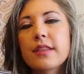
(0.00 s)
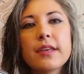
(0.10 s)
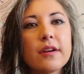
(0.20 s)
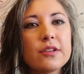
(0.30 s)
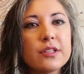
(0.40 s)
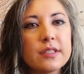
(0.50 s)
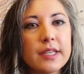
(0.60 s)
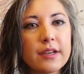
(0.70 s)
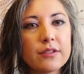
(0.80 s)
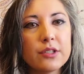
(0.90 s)
They are just
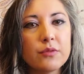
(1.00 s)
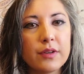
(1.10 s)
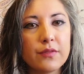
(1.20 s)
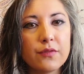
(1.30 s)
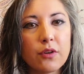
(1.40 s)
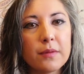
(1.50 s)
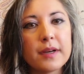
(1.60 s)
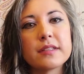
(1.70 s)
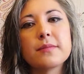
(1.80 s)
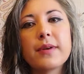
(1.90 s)
here to inform
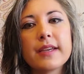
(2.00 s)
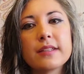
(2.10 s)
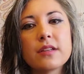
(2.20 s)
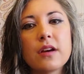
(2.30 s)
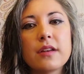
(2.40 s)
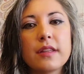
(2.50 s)
us based on